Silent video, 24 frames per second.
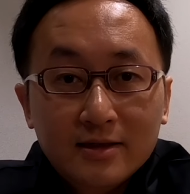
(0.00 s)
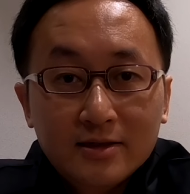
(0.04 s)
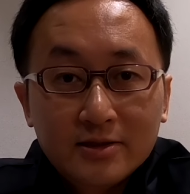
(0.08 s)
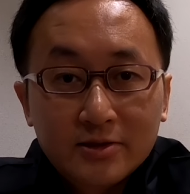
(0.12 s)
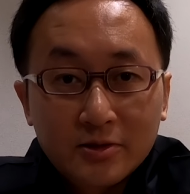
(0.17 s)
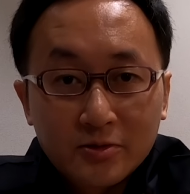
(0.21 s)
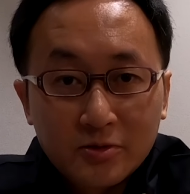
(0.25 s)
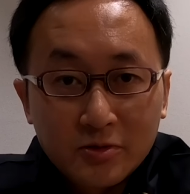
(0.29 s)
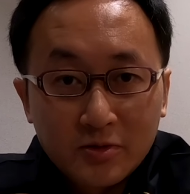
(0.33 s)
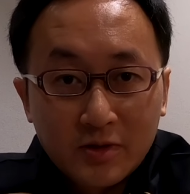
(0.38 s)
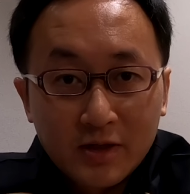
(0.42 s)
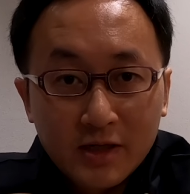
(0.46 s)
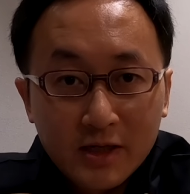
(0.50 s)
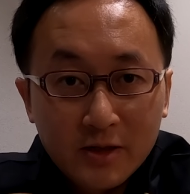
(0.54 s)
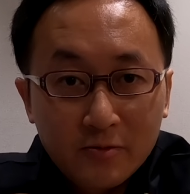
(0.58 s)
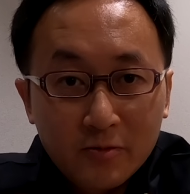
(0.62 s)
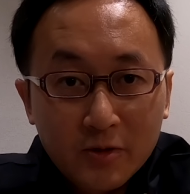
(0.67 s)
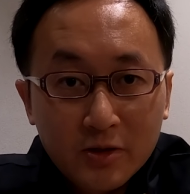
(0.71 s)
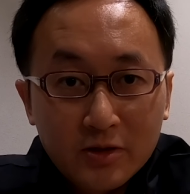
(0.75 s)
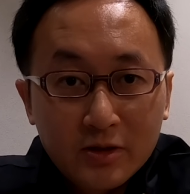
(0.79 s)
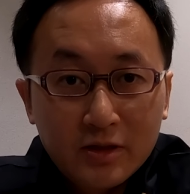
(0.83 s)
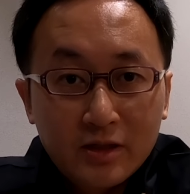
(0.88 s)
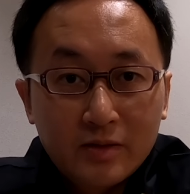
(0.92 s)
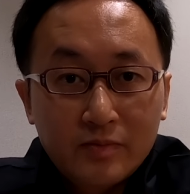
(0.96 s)
So today
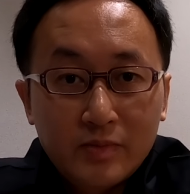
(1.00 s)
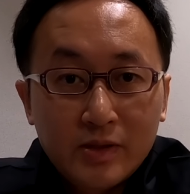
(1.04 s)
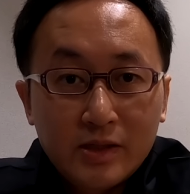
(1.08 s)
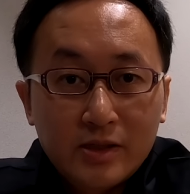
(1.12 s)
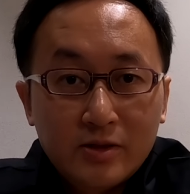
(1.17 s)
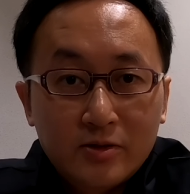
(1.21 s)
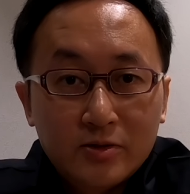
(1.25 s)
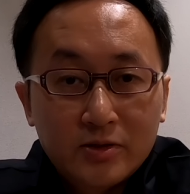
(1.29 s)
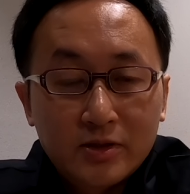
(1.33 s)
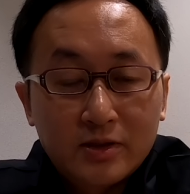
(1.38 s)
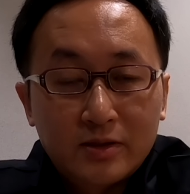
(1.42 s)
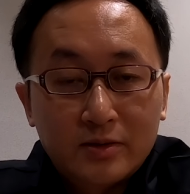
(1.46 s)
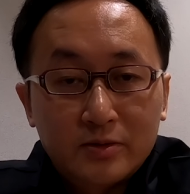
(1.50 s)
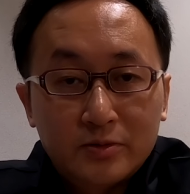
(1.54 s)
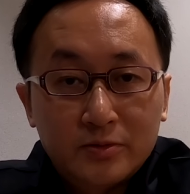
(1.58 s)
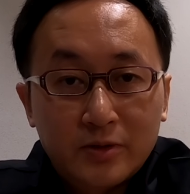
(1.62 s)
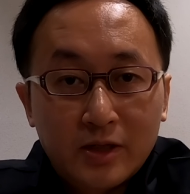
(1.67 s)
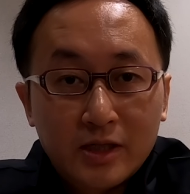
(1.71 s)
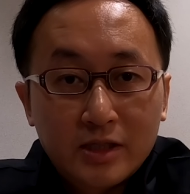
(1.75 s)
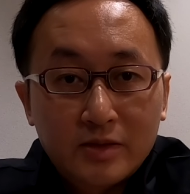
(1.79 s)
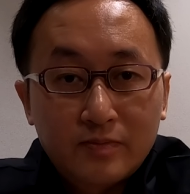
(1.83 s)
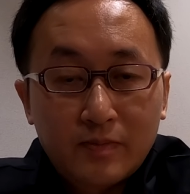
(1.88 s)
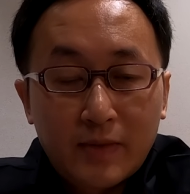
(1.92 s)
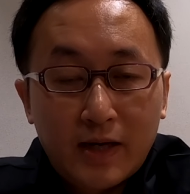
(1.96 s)
we're going to be using
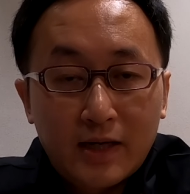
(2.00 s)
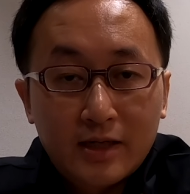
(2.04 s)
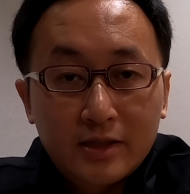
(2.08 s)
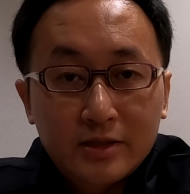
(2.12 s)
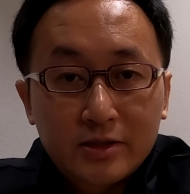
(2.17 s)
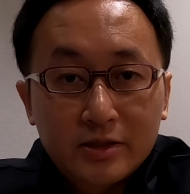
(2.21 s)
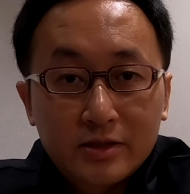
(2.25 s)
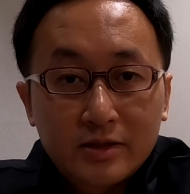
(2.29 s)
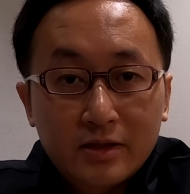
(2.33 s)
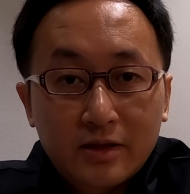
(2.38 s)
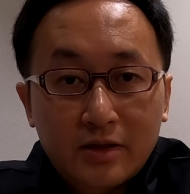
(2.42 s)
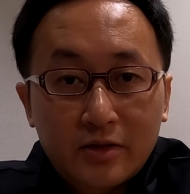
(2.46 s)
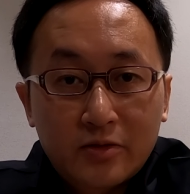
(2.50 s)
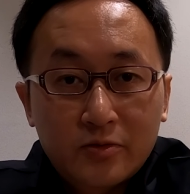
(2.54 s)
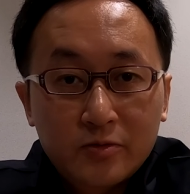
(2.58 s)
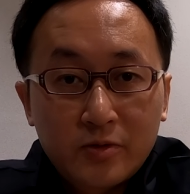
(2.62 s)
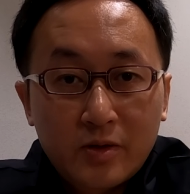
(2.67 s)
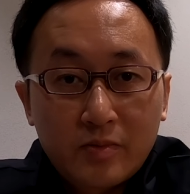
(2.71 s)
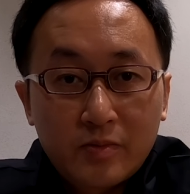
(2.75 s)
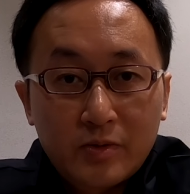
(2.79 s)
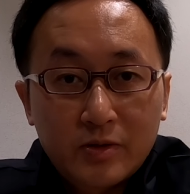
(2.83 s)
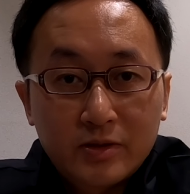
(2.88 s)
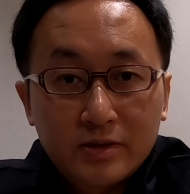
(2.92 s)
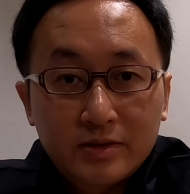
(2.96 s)
Race Manager
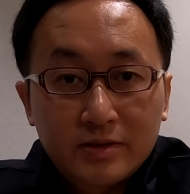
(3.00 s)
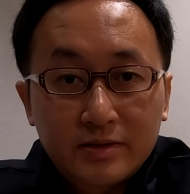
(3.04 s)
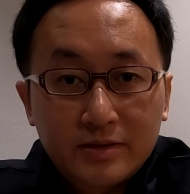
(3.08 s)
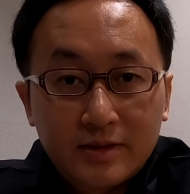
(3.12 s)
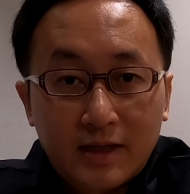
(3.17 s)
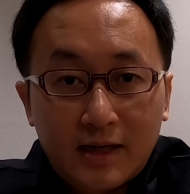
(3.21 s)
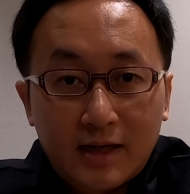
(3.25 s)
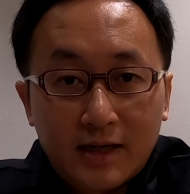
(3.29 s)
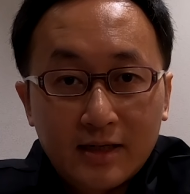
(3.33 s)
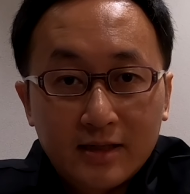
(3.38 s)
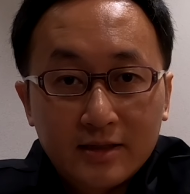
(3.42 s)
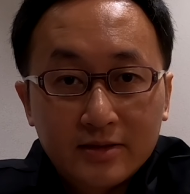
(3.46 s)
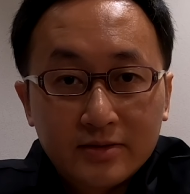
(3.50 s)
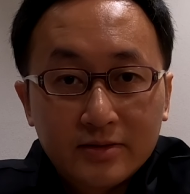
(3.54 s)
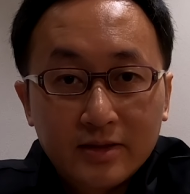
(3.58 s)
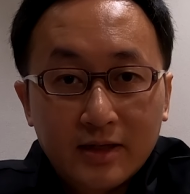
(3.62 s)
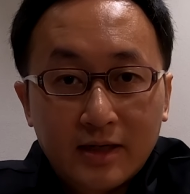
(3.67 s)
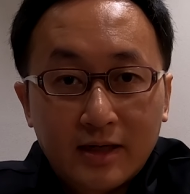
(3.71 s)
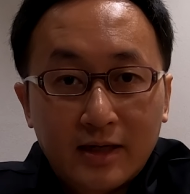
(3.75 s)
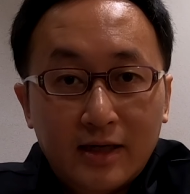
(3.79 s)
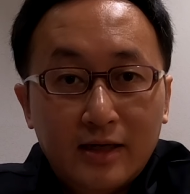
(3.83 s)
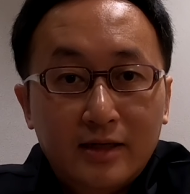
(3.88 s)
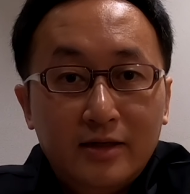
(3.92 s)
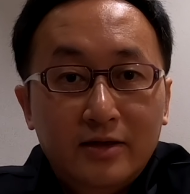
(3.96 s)
3.5
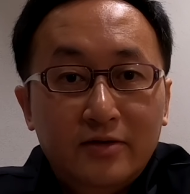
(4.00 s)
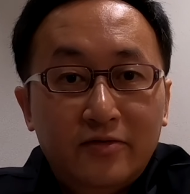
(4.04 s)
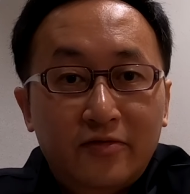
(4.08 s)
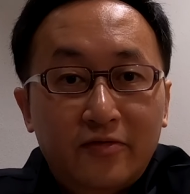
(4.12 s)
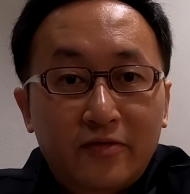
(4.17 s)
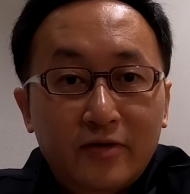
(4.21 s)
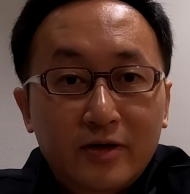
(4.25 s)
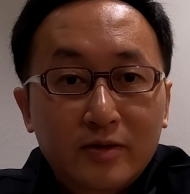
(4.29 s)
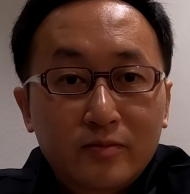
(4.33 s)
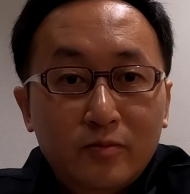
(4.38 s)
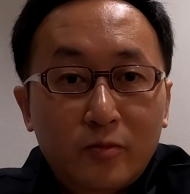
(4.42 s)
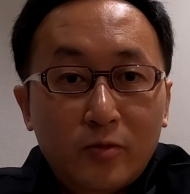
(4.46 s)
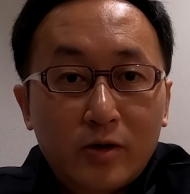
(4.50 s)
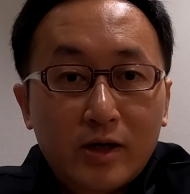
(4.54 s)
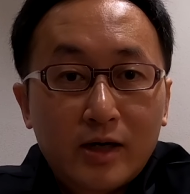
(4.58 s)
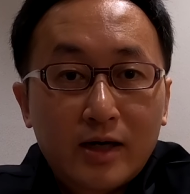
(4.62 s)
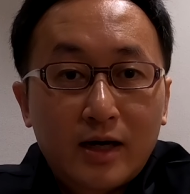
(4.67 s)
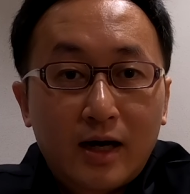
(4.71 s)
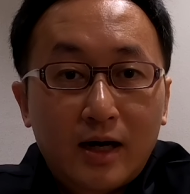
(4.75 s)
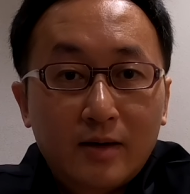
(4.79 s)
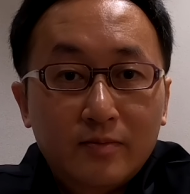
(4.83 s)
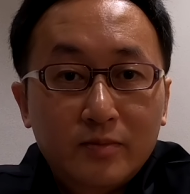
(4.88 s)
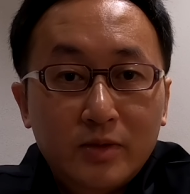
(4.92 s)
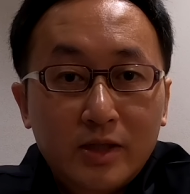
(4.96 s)
and get the
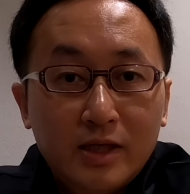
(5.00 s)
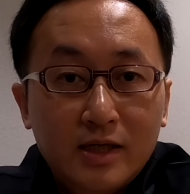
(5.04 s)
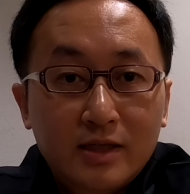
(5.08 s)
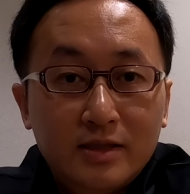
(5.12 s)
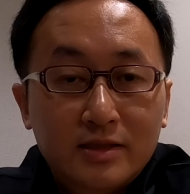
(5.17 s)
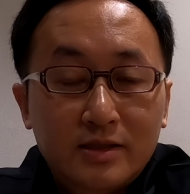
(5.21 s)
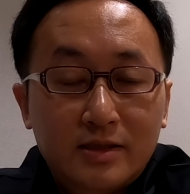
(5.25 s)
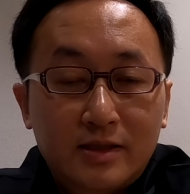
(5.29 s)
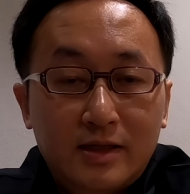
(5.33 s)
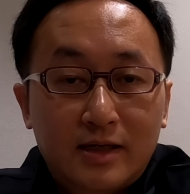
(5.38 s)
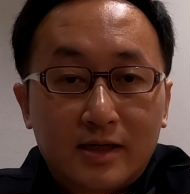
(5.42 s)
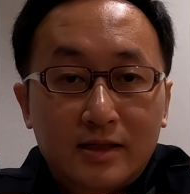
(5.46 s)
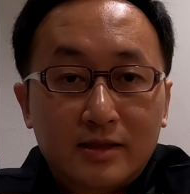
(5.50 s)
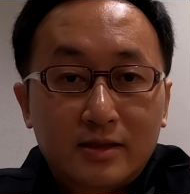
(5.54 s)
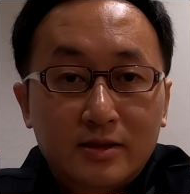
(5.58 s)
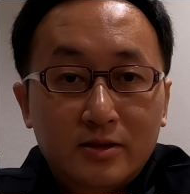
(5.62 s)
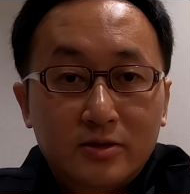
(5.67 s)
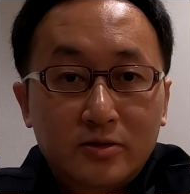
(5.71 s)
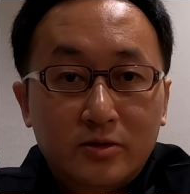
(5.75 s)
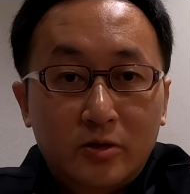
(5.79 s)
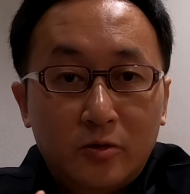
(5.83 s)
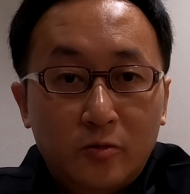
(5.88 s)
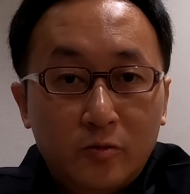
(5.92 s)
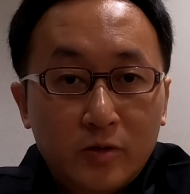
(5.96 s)
firmware updates
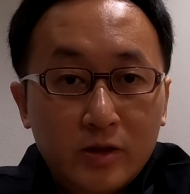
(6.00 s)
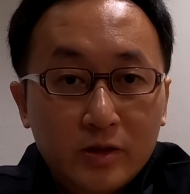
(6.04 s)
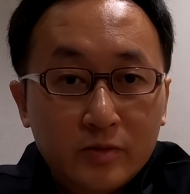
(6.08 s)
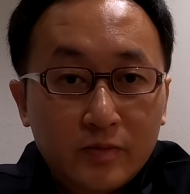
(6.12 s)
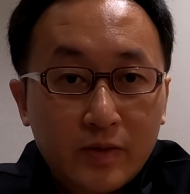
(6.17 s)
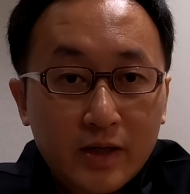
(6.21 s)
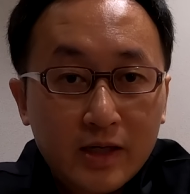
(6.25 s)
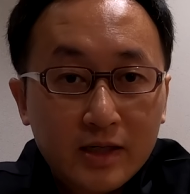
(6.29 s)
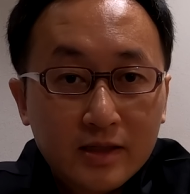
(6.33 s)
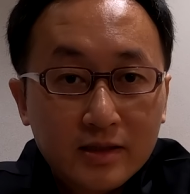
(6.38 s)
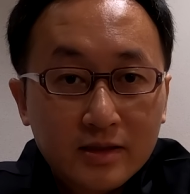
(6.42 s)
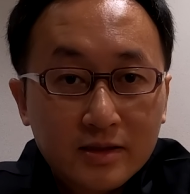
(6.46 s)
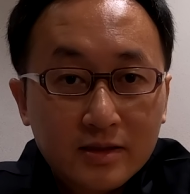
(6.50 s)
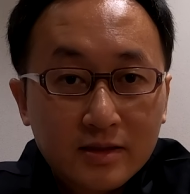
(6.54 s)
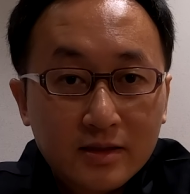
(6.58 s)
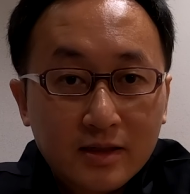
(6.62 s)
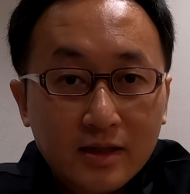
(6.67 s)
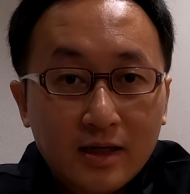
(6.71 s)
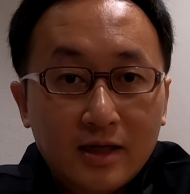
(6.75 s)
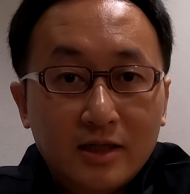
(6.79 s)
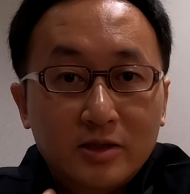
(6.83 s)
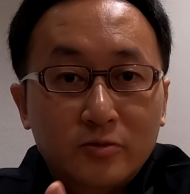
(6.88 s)
done to the wheelbase